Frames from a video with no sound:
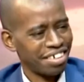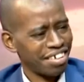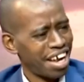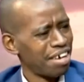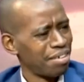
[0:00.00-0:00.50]

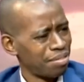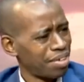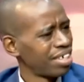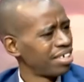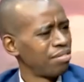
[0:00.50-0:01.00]
Try and
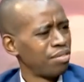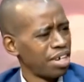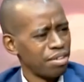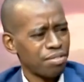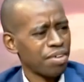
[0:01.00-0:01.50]
first
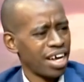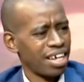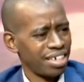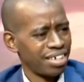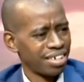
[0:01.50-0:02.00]

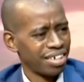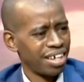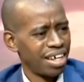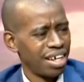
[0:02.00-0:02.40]
verify it.